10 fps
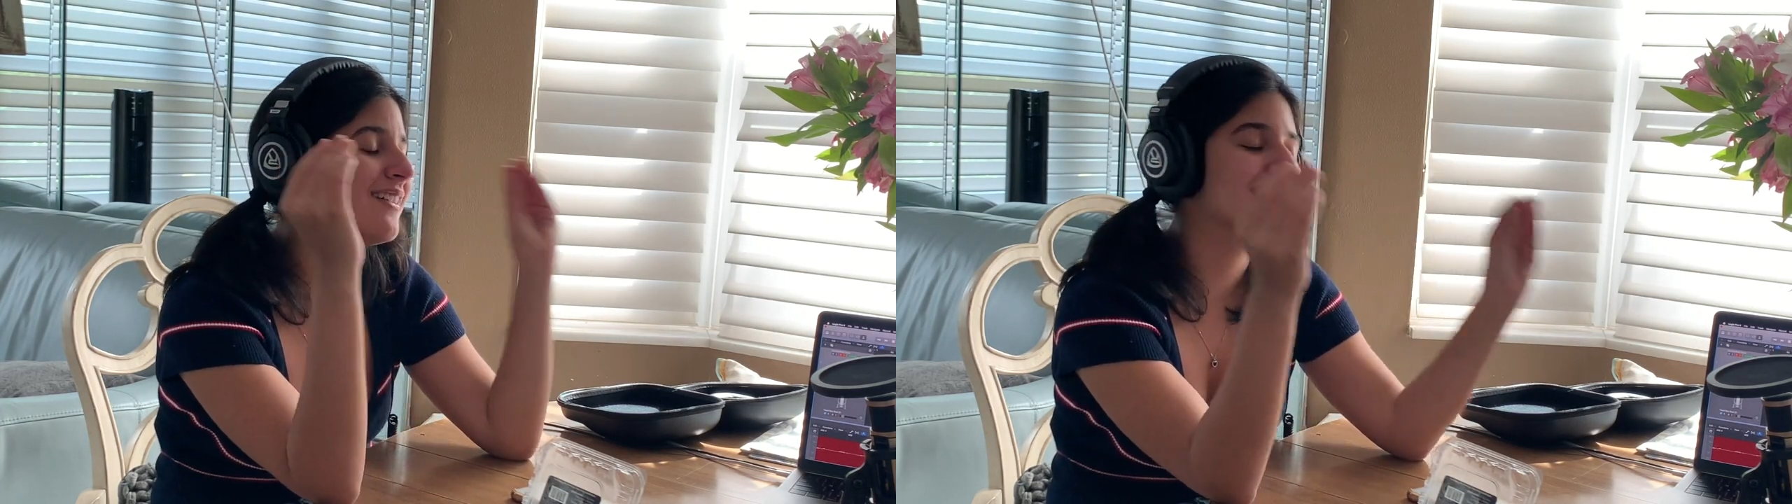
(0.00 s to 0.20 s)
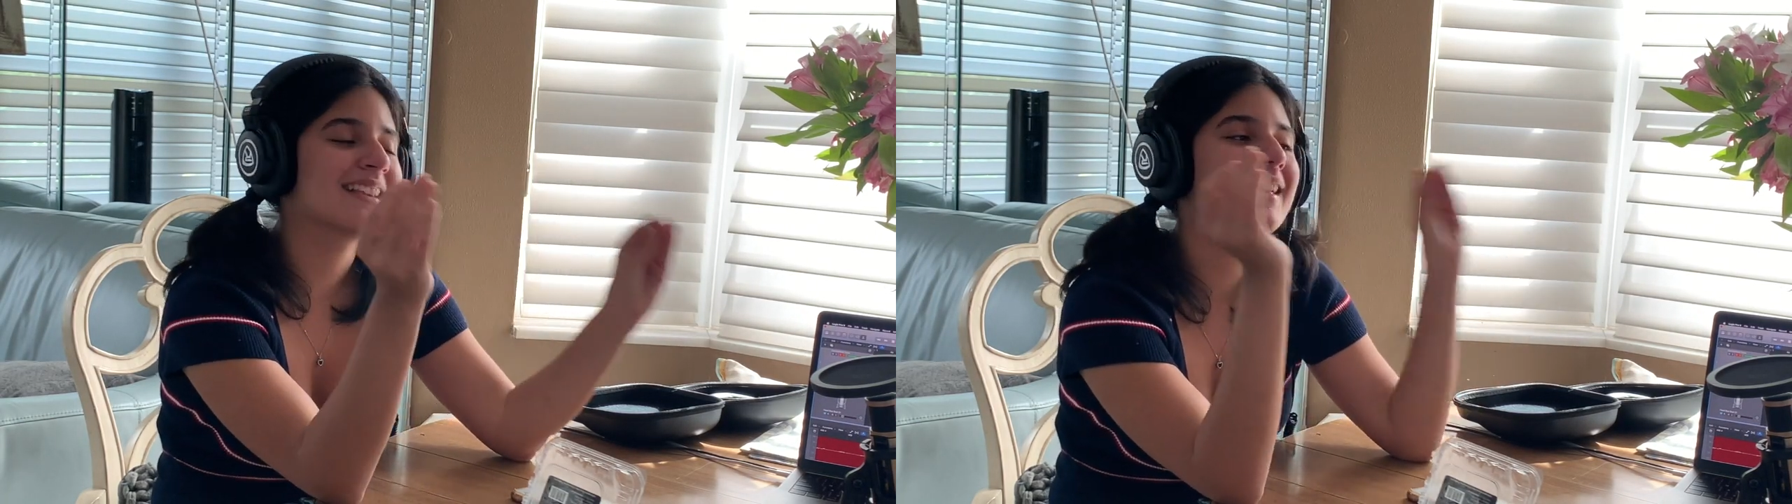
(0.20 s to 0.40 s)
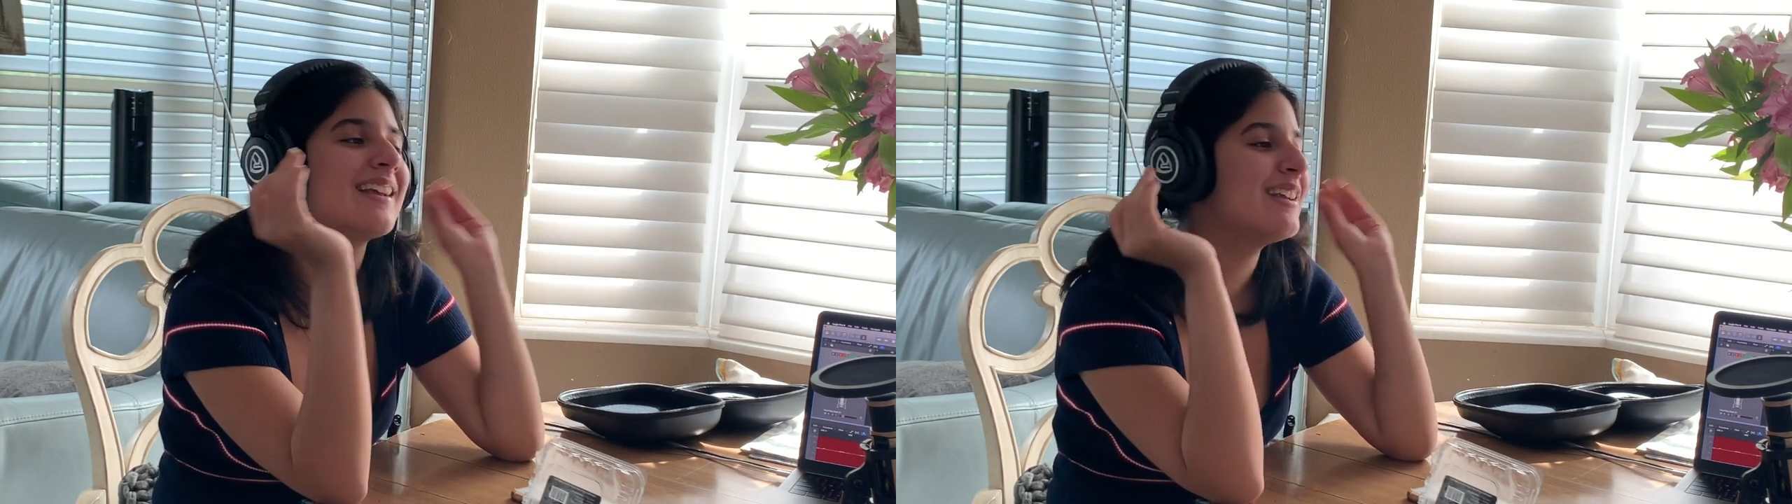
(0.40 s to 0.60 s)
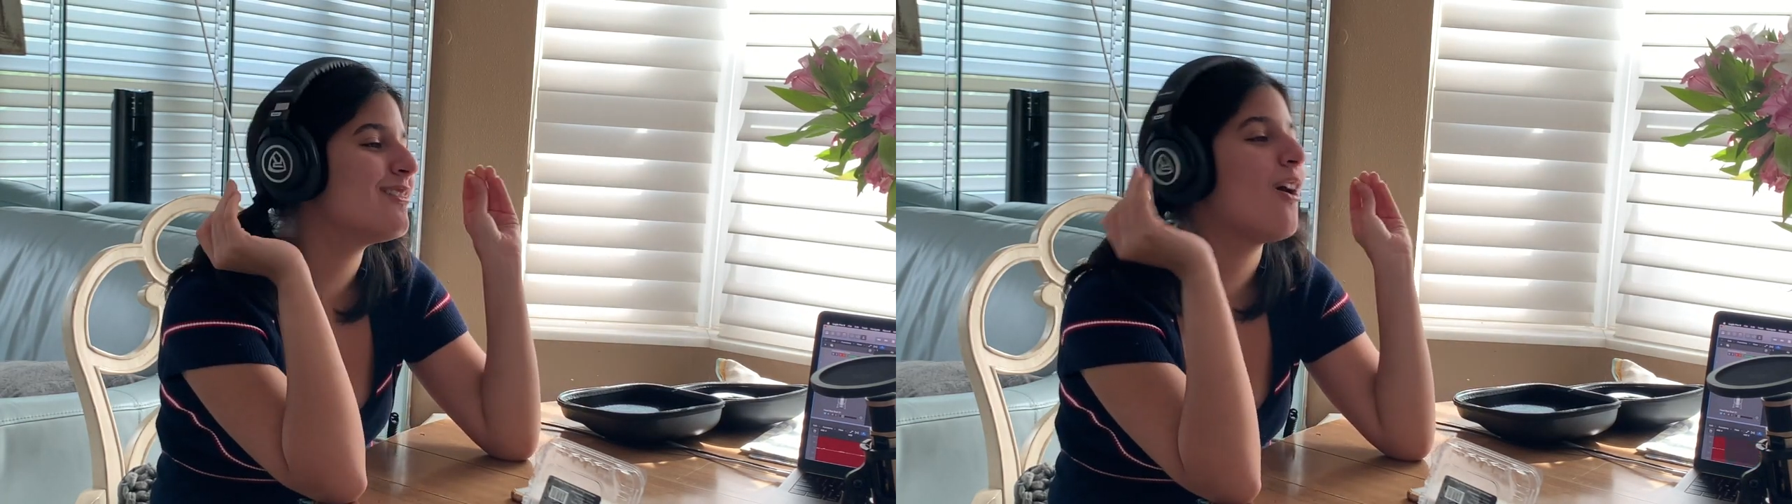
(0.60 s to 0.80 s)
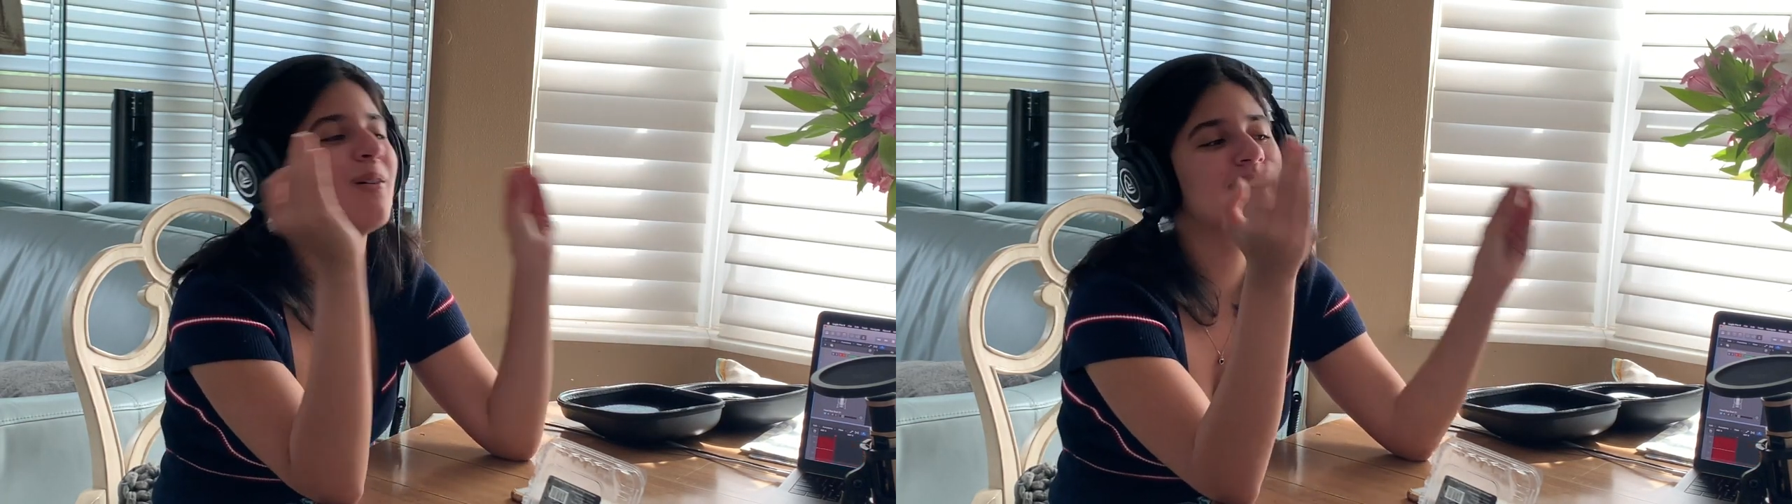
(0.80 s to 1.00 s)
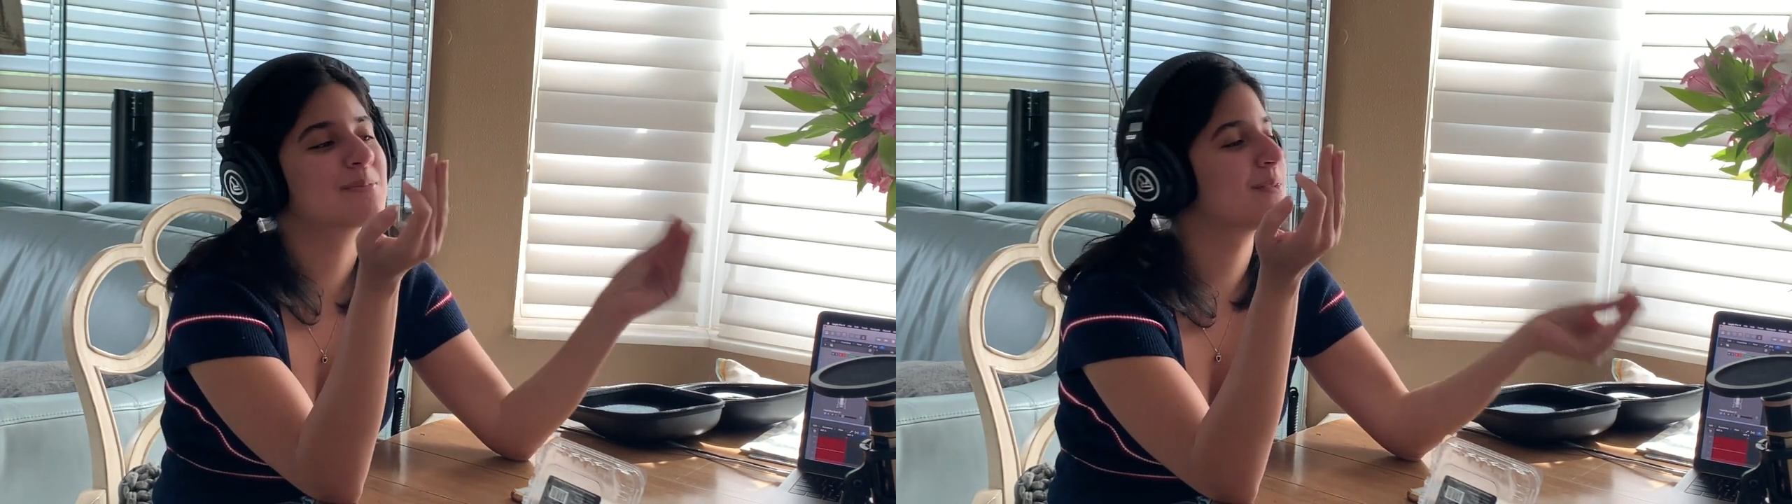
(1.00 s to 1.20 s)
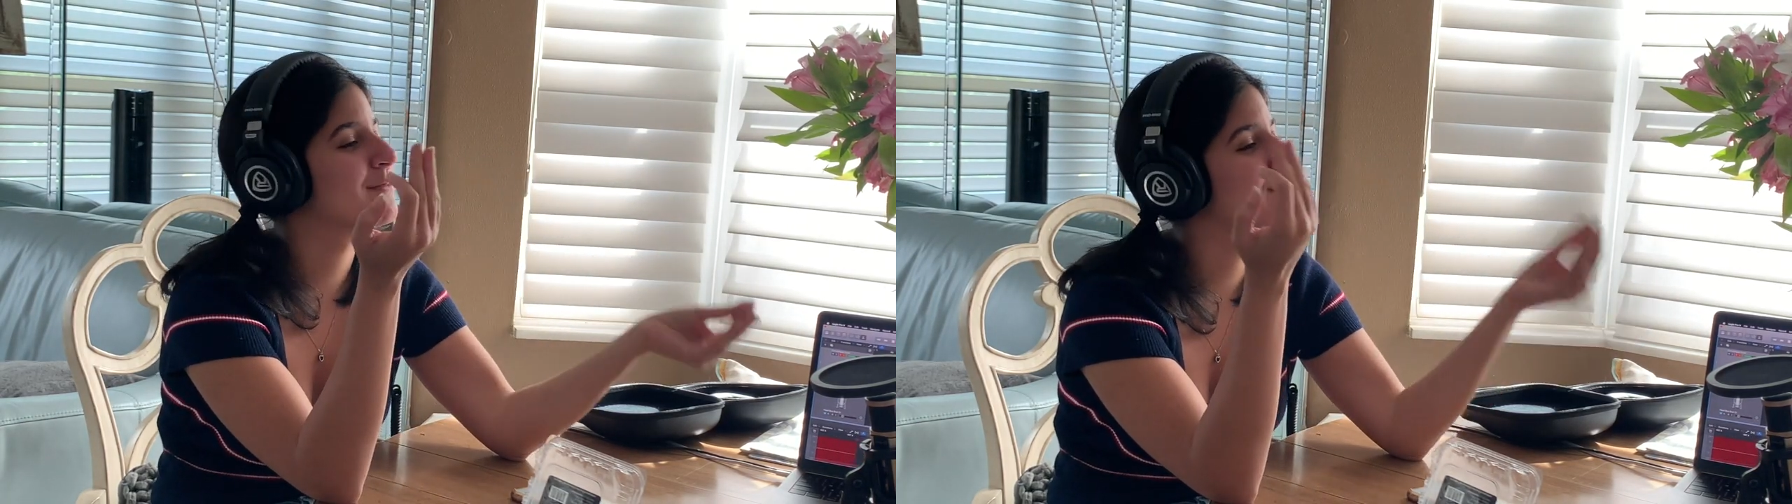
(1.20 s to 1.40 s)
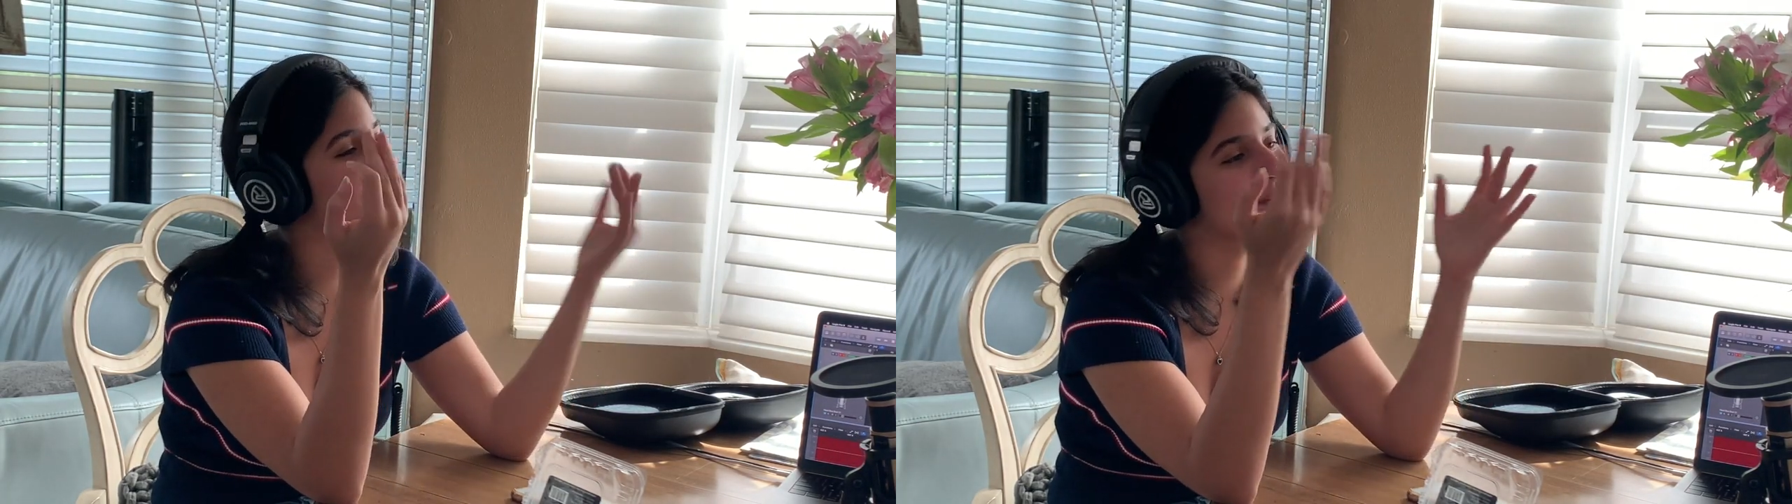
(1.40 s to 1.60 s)
that like he always
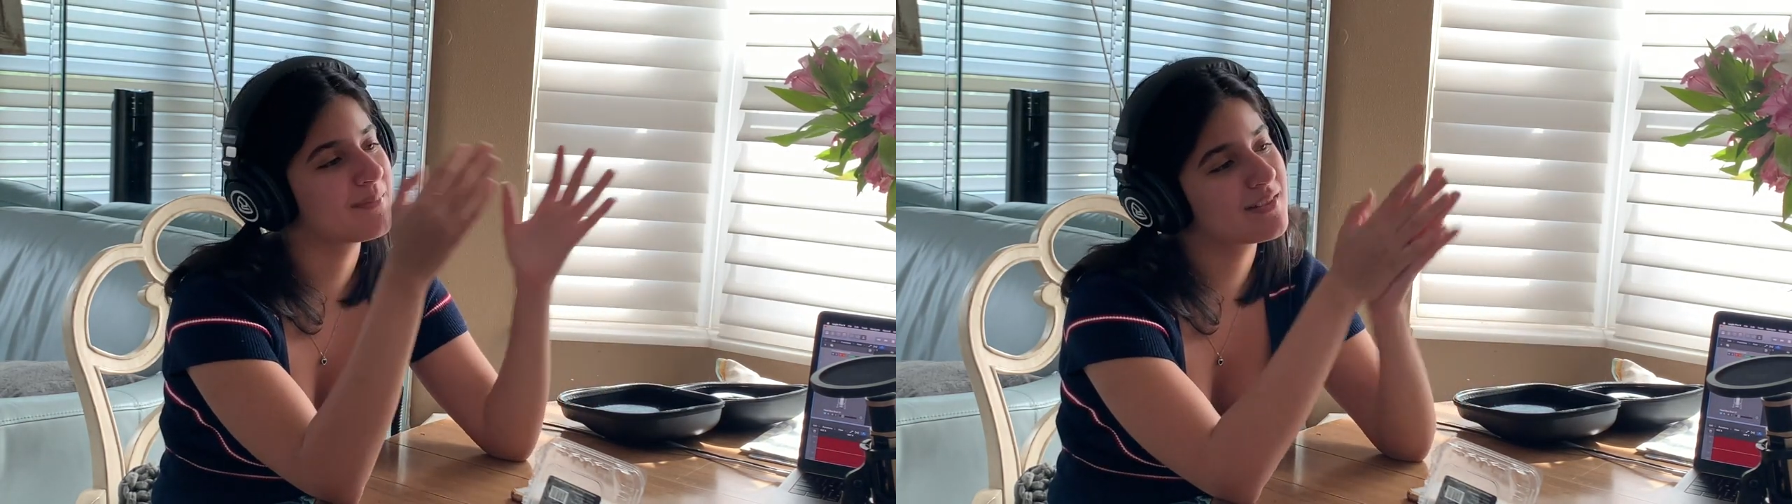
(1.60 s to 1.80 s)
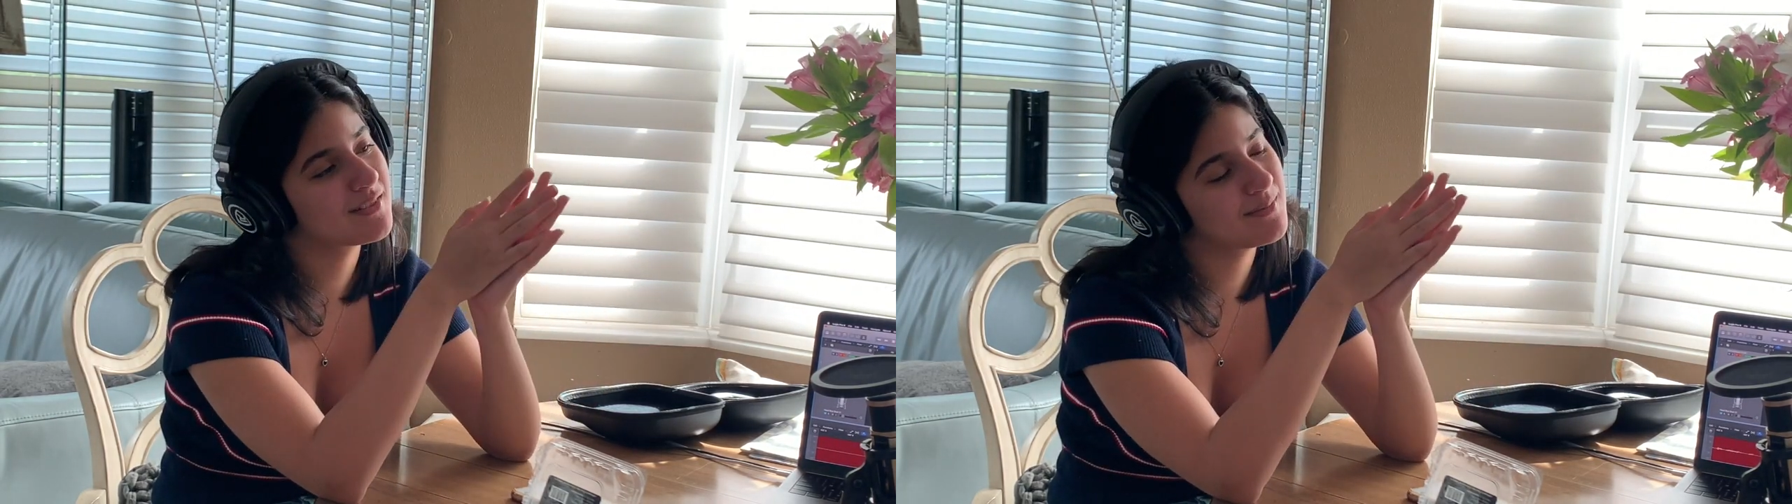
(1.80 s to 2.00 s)
performs.